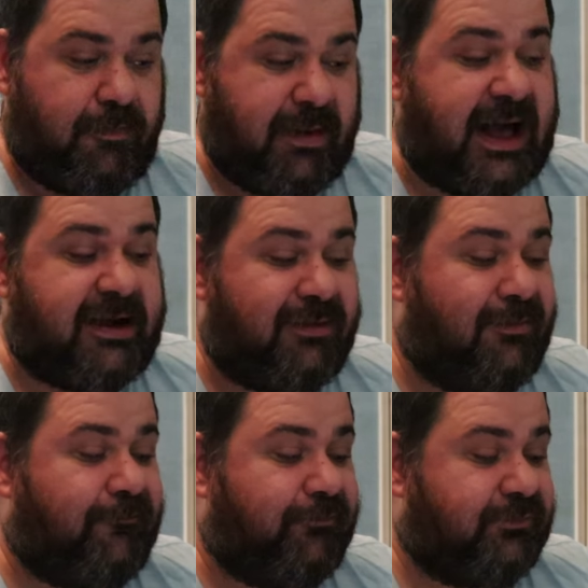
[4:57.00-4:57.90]
But
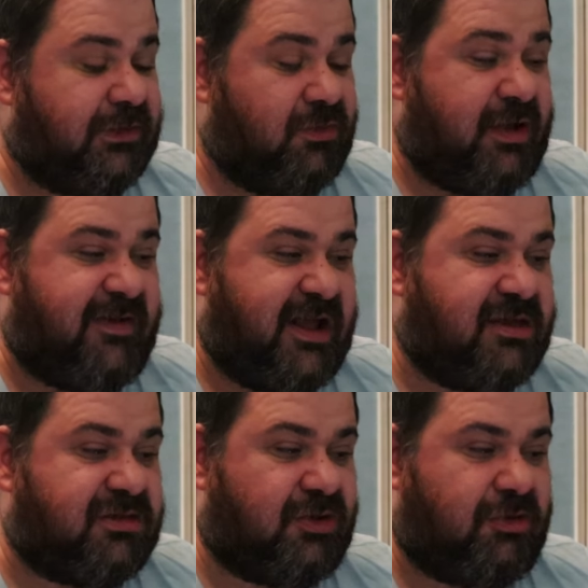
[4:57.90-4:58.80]
with
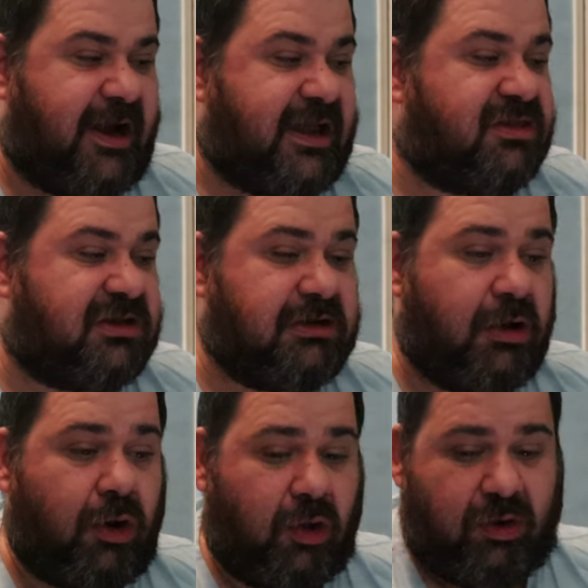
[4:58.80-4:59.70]
his grace
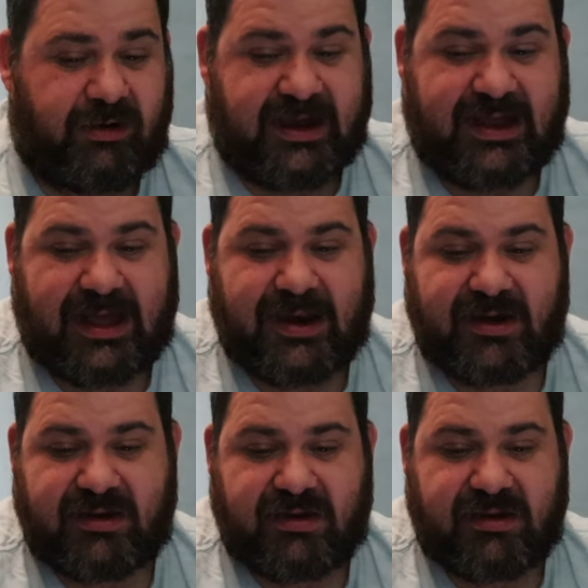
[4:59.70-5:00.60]
and glory
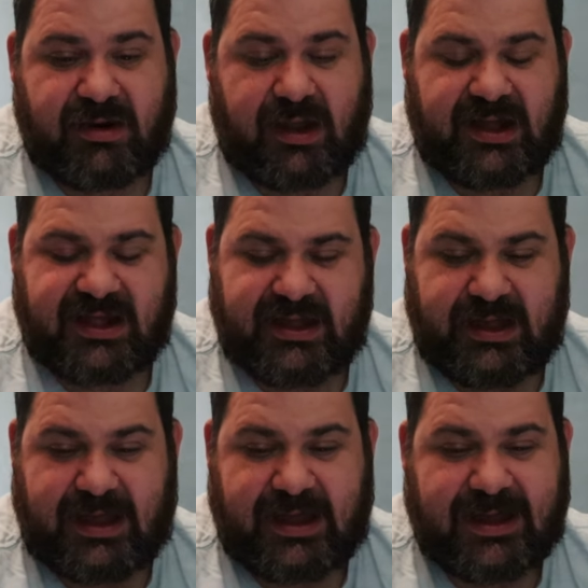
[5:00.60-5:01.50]
and
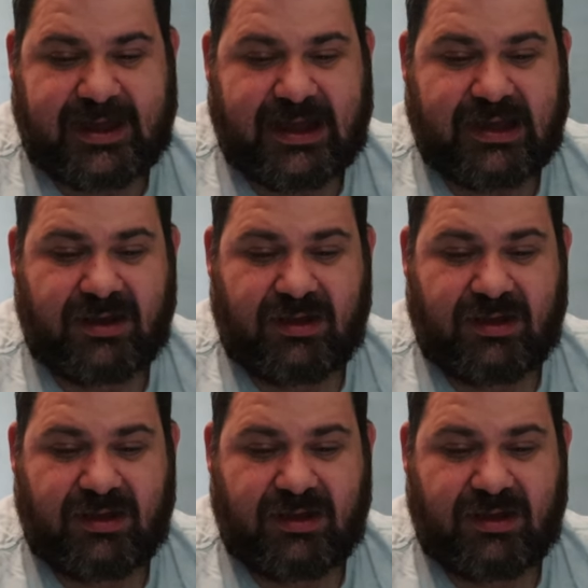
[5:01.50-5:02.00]
he